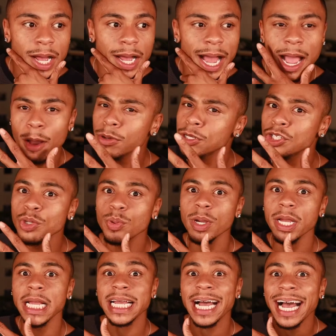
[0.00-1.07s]
I was
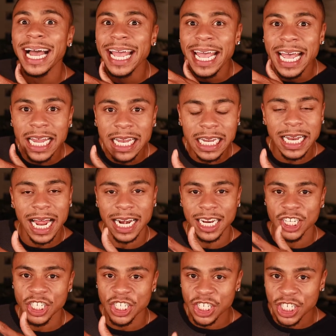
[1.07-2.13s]
doing a hell of a lot of
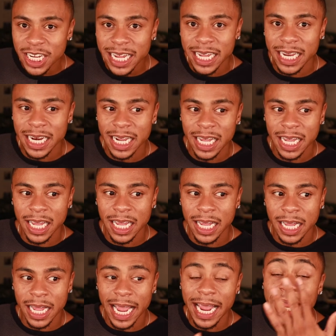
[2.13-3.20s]
shit
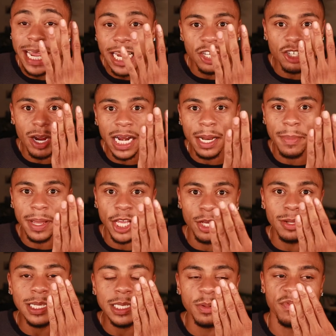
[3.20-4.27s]
and trying to make
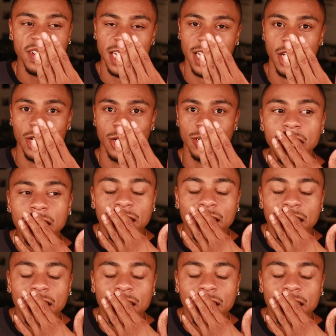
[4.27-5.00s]
YouTube videos